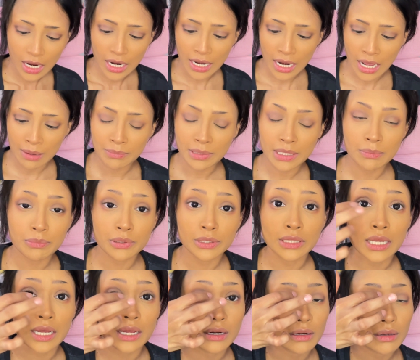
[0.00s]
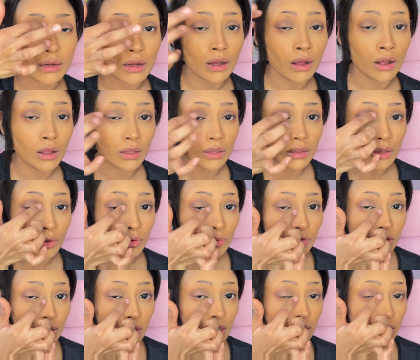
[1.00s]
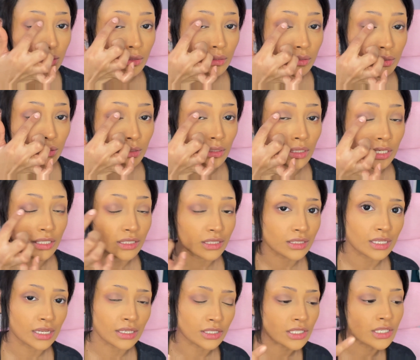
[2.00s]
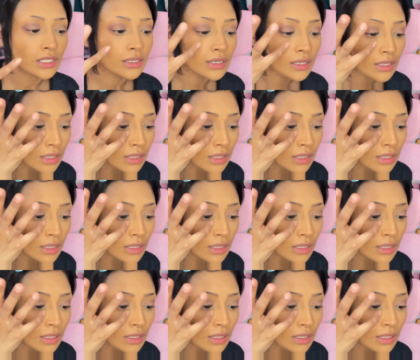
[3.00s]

And I'm gonna put that all over here, the center.